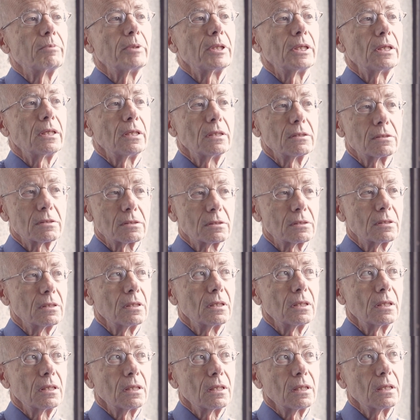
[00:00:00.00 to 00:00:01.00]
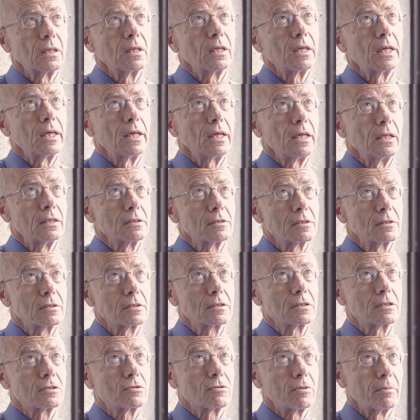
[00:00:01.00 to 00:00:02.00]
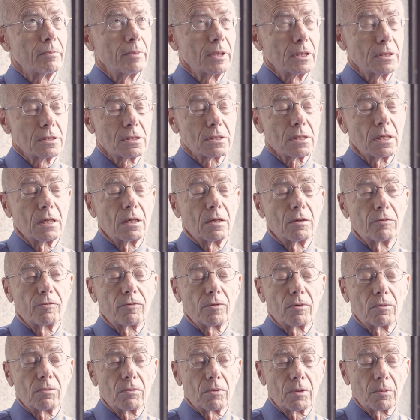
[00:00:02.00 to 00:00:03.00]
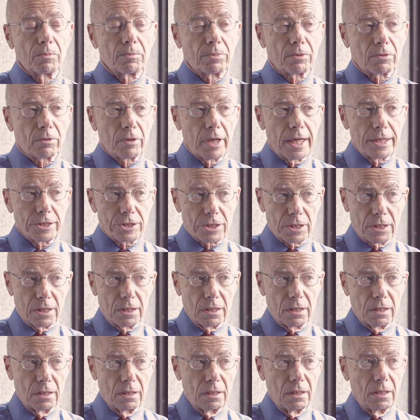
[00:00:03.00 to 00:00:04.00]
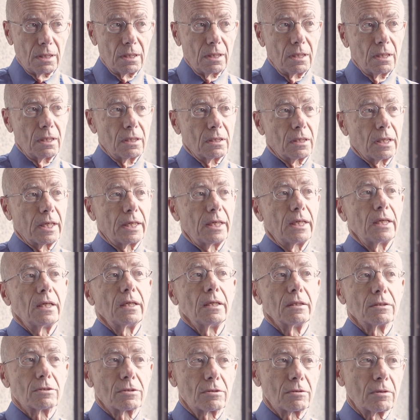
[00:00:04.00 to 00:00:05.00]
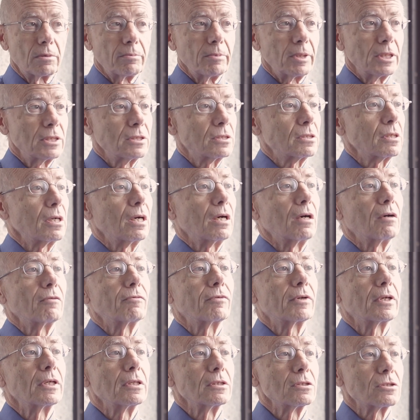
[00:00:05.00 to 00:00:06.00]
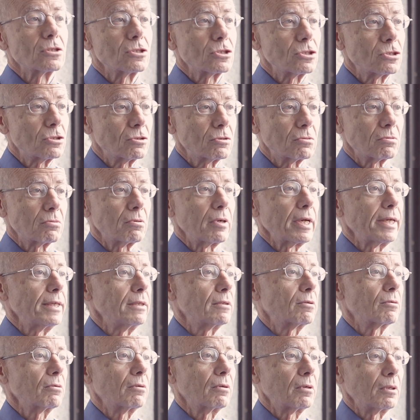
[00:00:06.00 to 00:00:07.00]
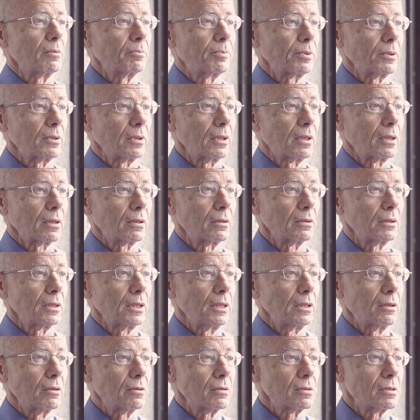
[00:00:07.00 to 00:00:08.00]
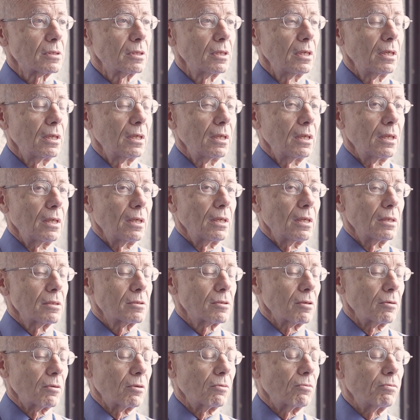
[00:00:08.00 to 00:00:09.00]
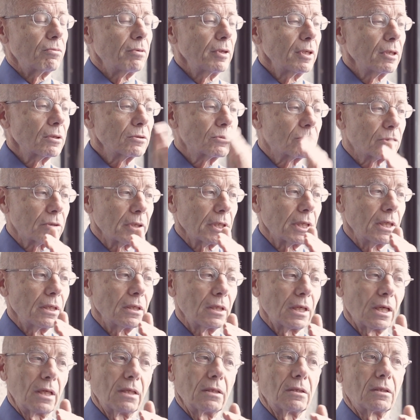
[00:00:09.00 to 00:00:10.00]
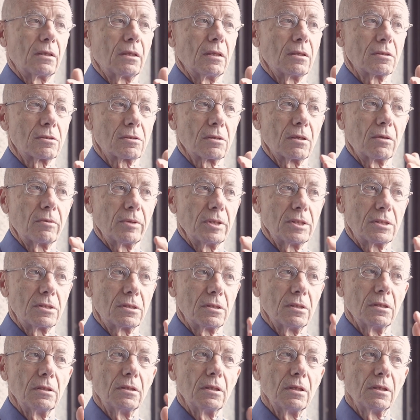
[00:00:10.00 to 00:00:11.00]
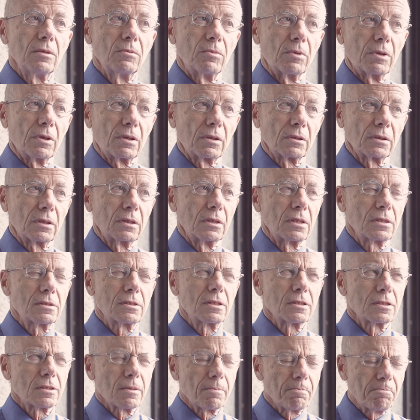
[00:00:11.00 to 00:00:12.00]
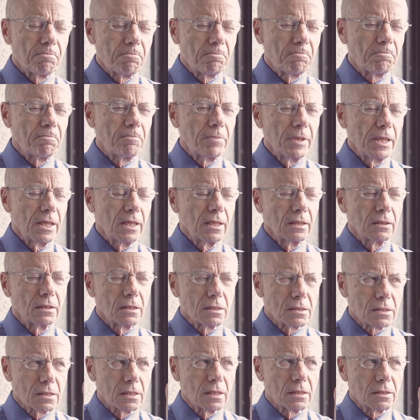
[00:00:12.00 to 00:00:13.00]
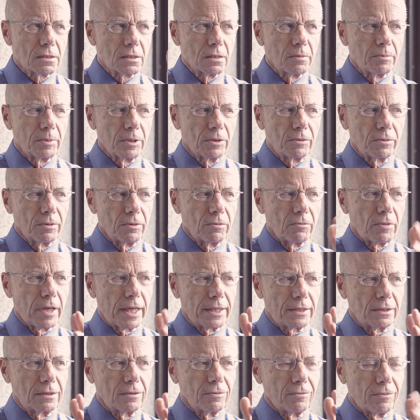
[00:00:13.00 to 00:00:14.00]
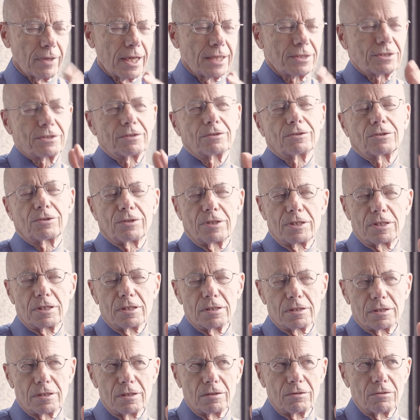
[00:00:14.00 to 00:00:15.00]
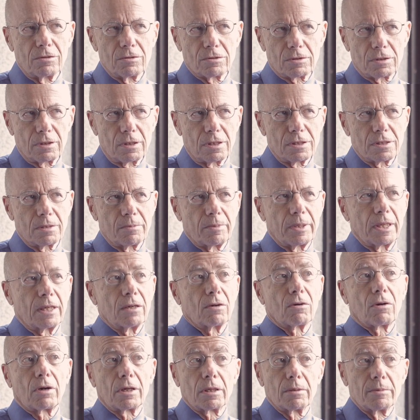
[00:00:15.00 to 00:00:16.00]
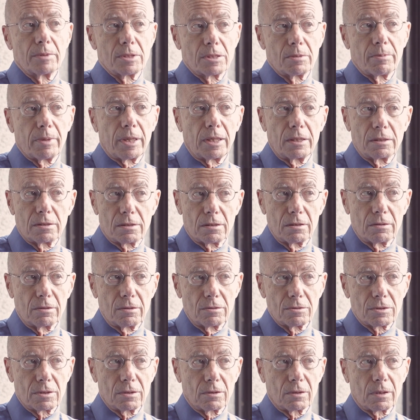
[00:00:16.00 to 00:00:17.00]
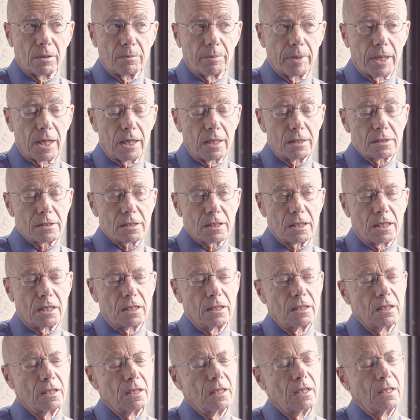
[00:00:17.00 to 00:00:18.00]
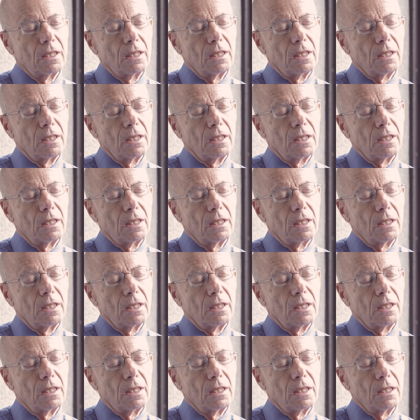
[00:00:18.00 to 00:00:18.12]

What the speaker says: to be instruments of repression than instruments of constraint on political leaders. So the real trick in getting to this OECD world, and this is a big distinction between rational choice institutionalism and arguments about institutional capacity,